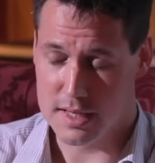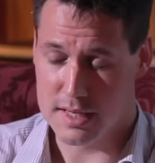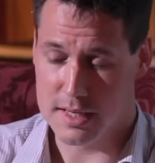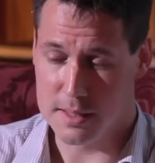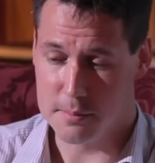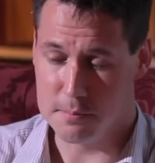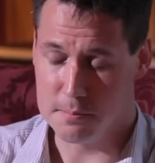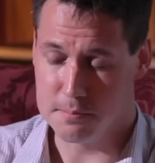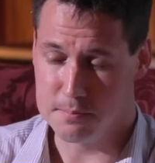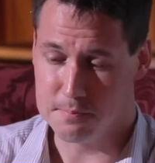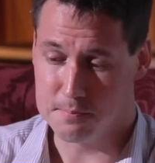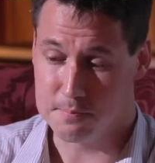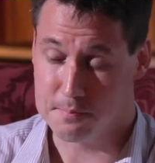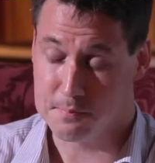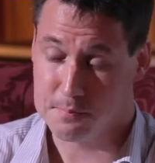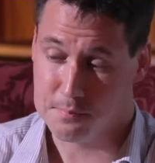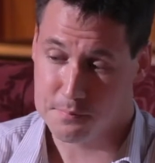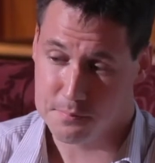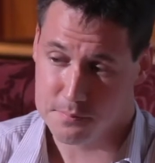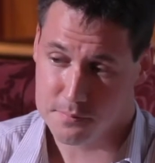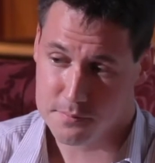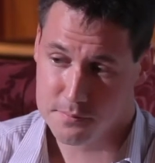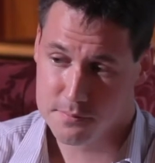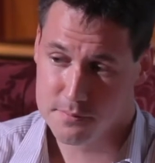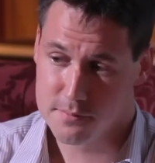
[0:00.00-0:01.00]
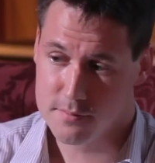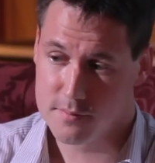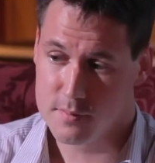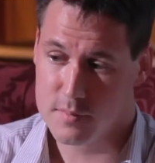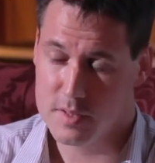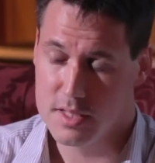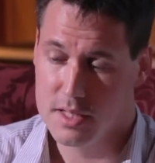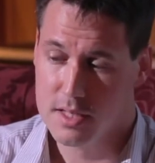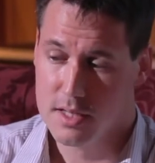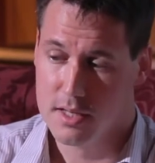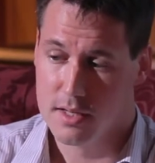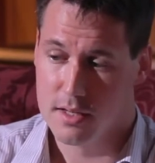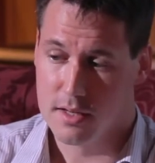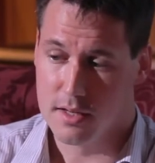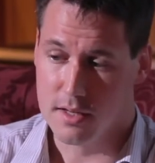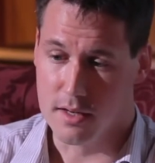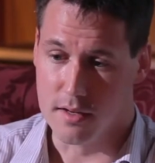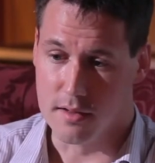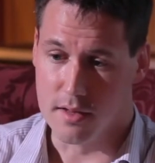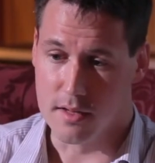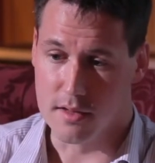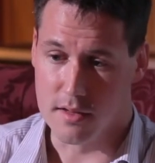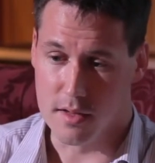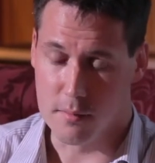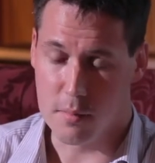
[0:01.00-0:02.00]
Um, you
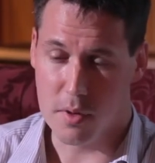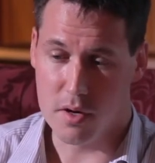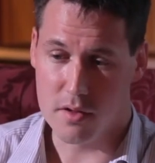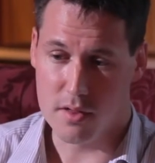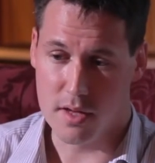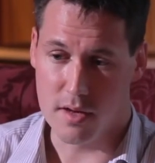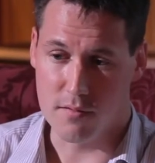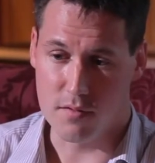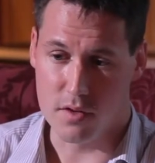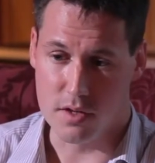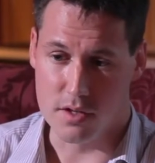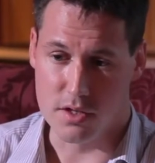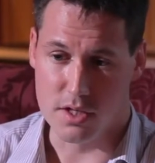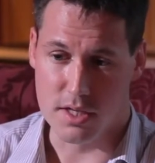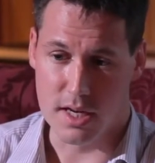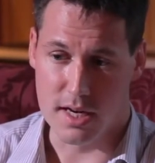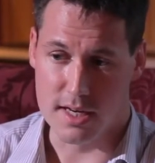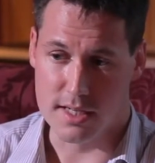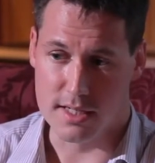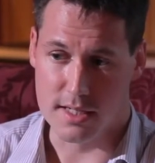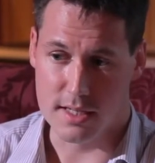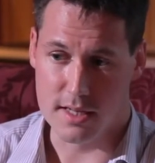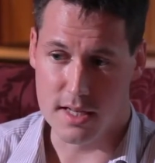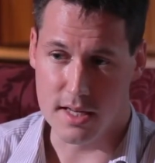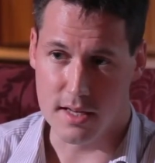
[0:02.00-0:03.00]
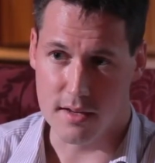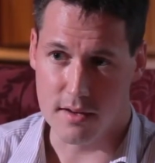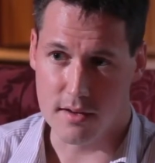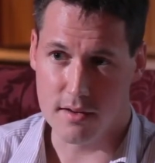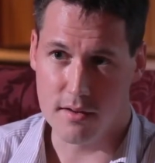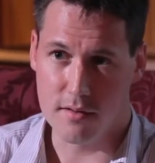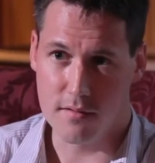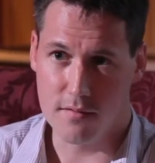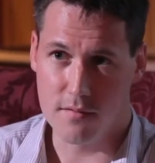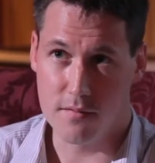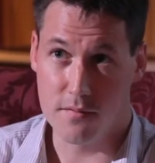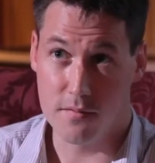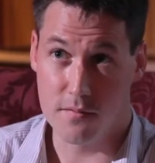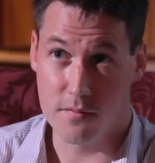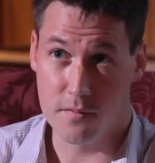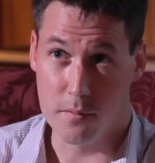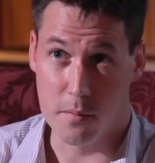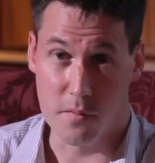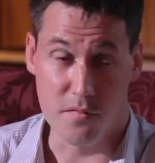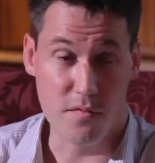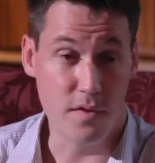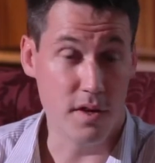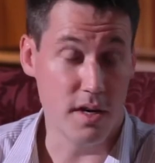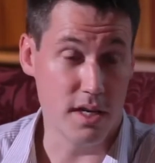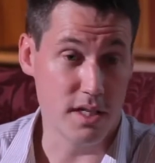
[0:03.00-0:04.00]
know, they, they, both have huge challenges. I think from
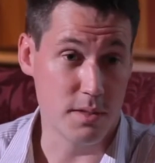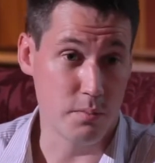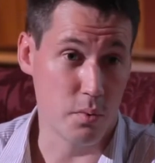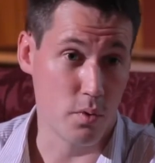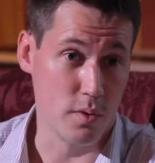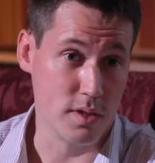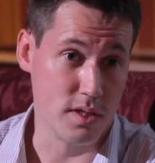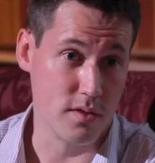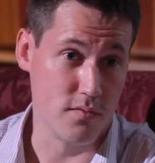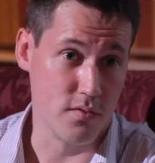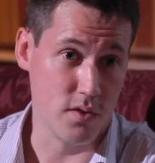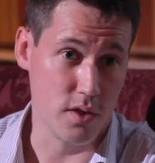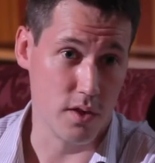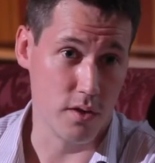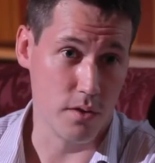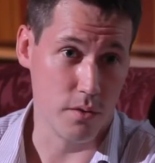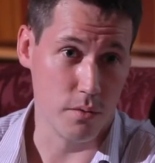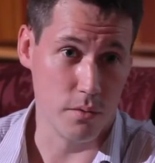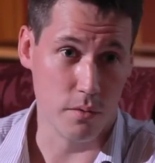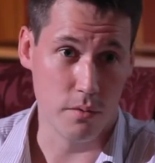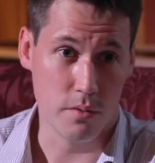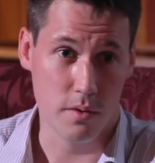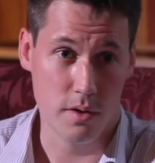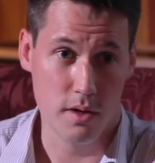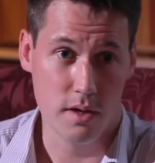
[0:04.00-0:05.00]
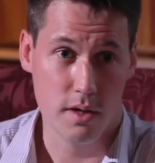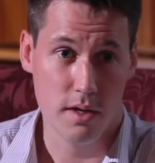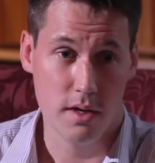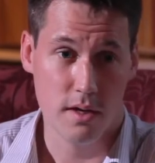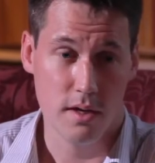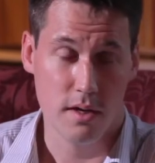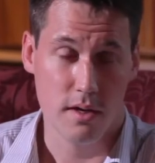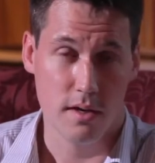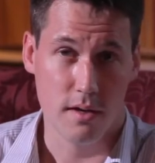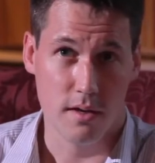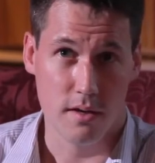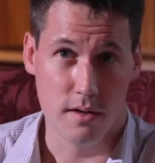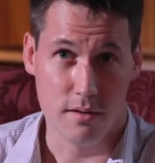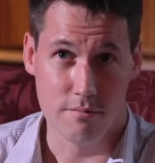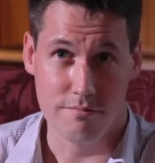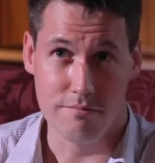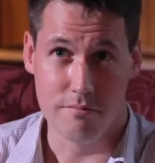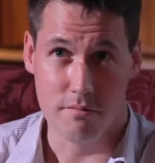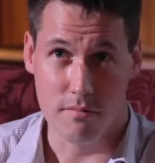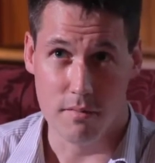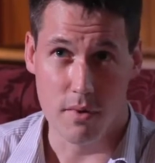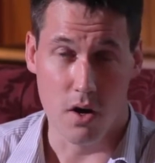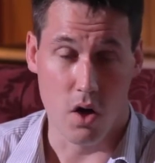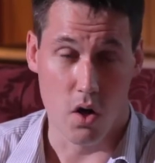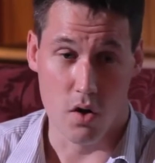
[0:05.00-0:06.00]
a fitness point of view,
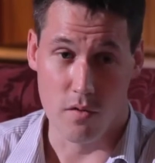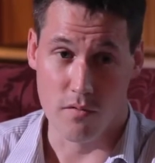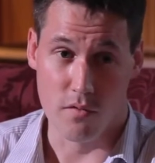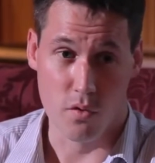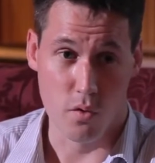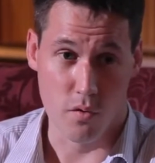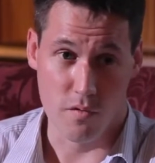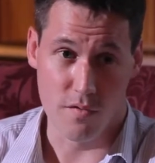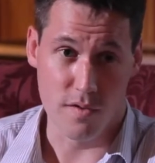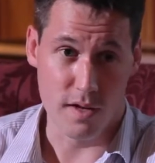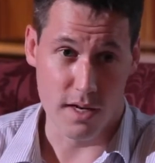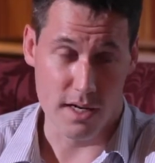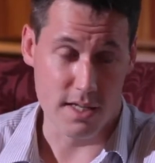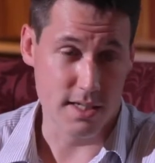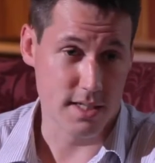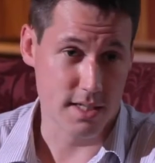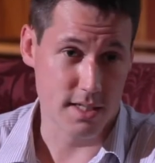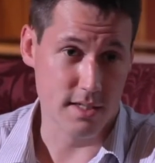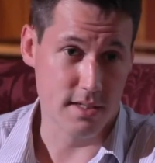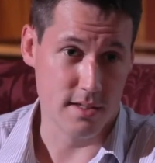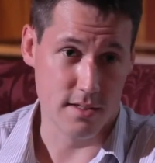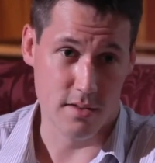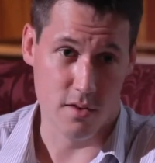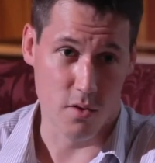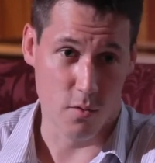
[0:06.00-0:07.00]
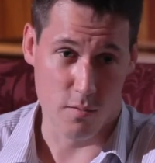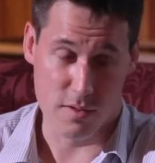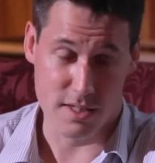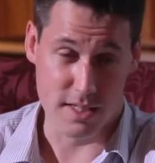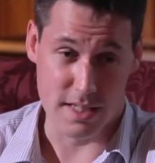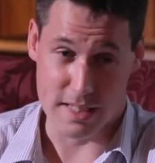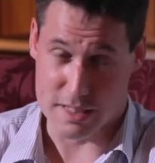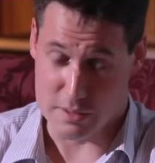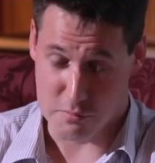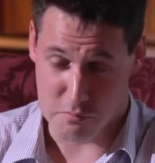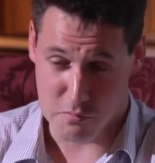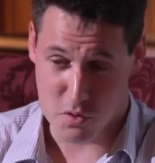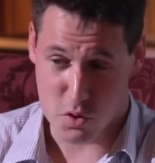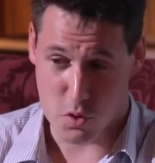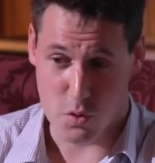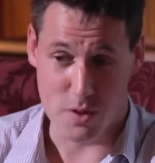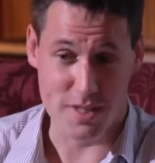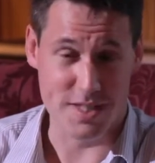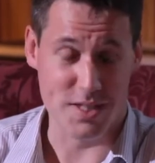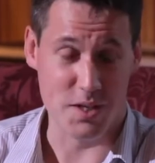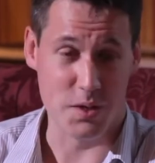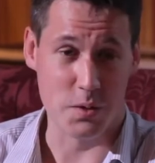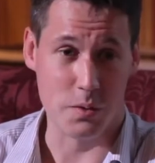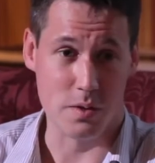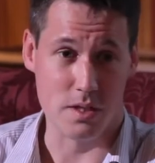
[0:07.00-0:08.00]
overall fitness, obviously
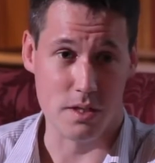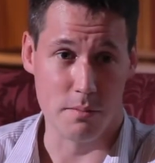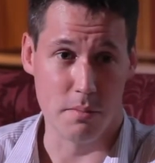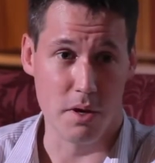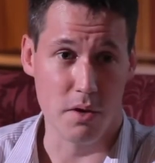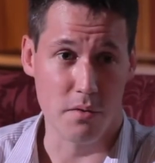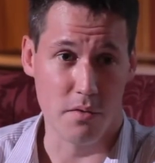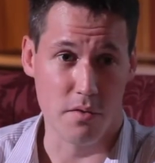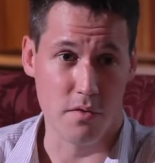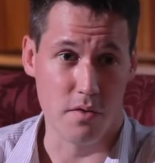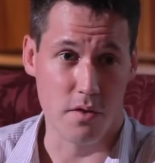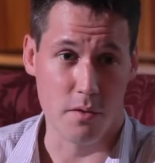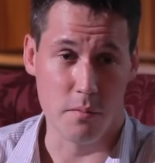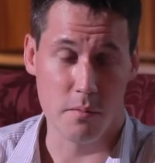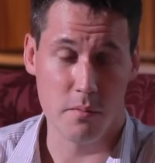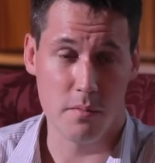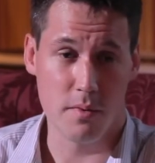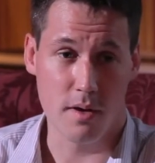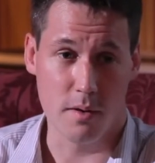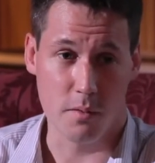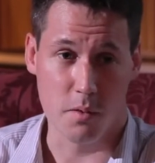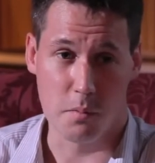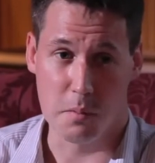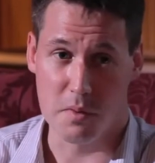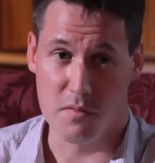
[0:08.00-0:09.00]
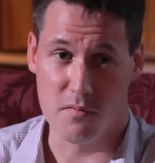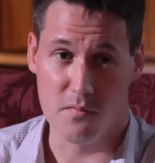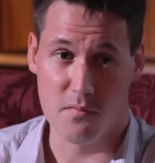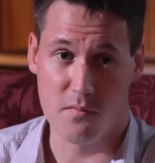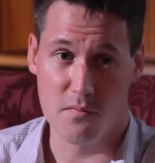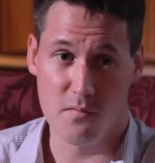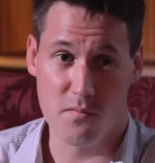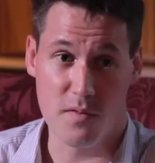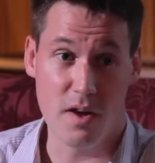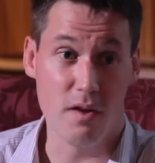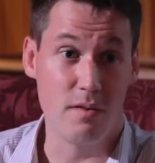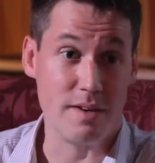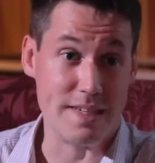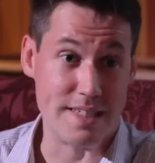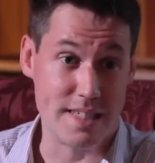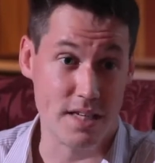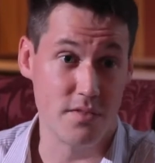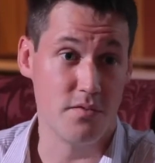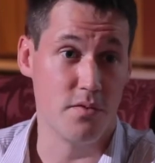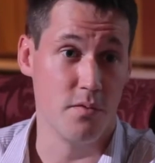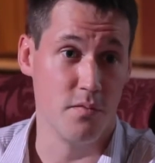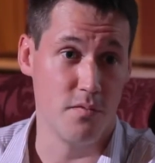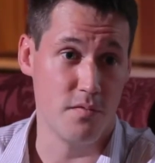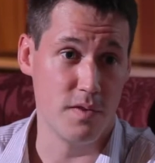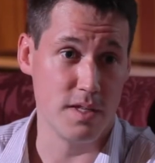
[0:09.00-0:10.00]
critical to both of them. I'm going to be very
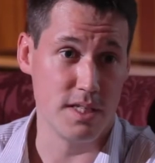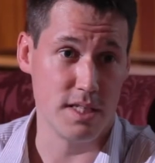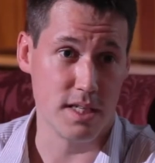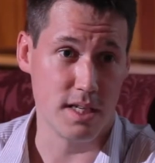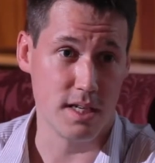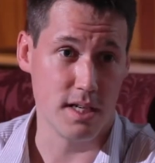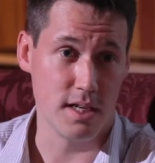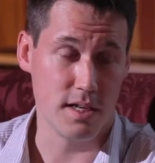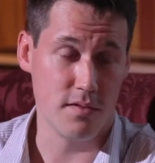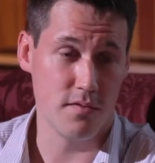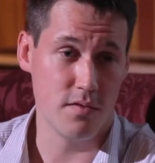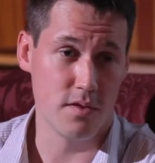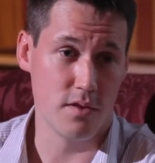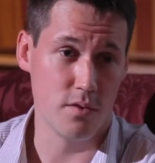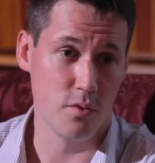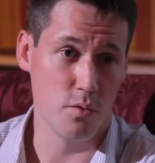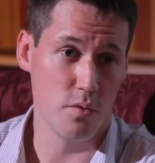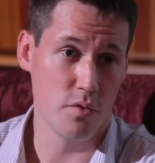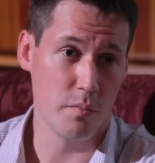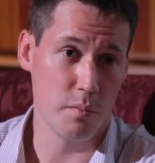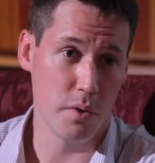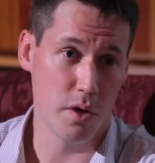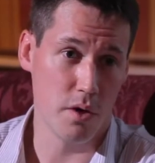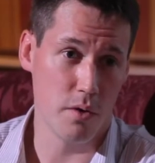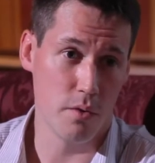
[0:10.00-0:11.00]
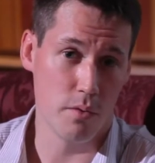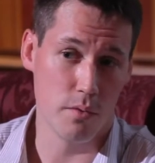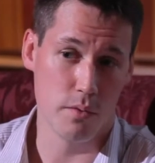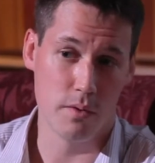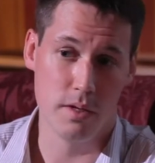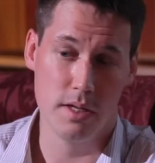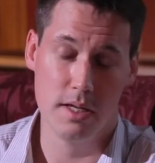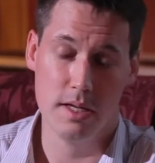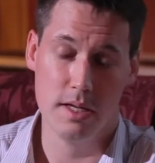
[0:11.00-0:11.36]
different physically for the North Pole.